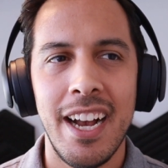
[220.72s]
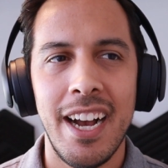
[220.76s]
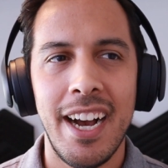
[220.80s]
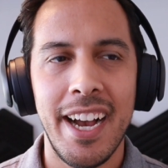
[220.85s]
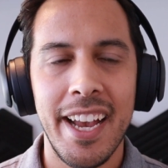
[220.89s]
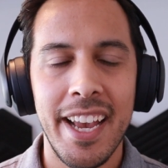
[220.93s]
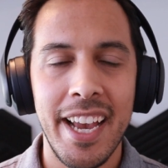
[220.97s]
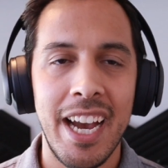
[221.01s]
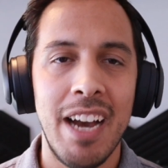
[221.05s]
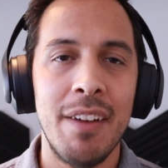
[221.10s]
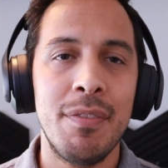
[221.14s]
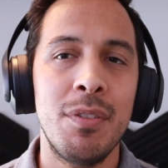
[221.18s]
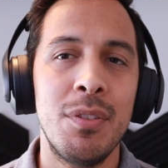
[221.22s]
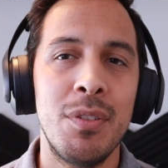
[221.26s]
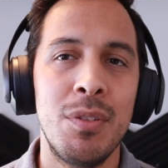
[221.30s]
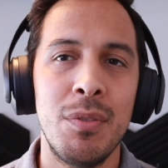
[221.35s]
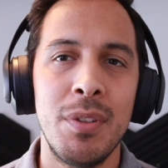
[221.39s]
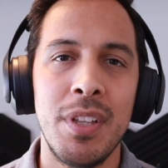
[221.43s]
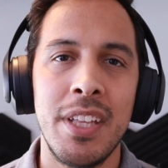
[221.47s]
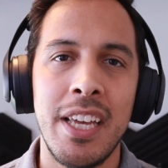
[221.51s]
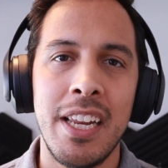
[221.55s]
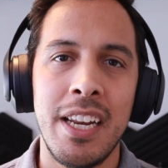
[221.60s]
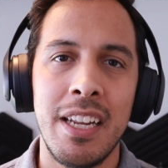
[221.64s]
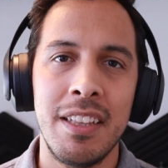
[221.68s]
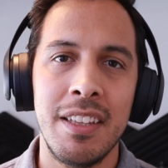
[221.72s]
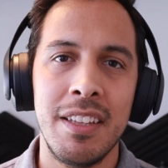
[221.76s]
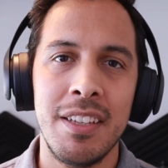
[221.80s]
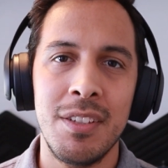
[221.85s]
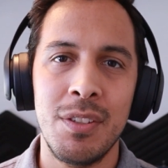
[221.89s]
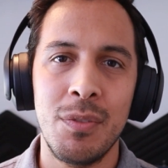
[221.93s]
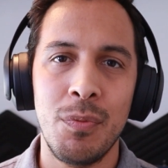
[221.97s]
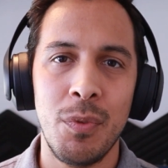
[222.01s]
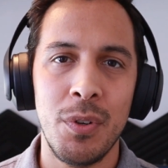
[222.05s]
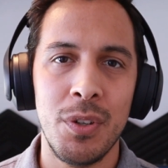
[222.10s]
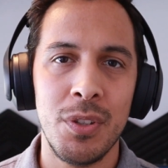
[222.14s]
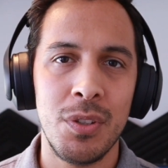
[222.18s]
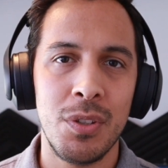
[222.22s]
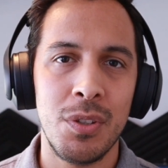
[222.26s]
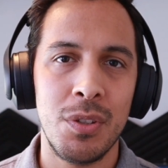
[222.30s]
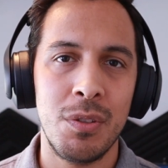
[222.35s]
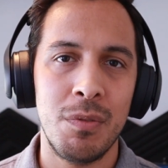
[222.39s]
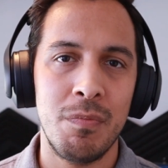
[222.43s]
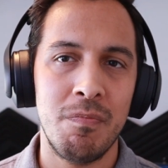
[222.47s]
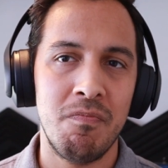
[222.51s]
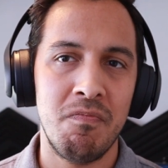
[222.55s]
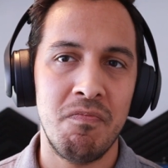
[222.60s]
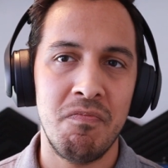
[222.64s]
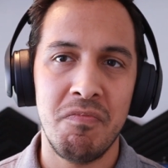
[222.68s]
I have to do that at least
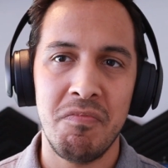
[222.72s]
once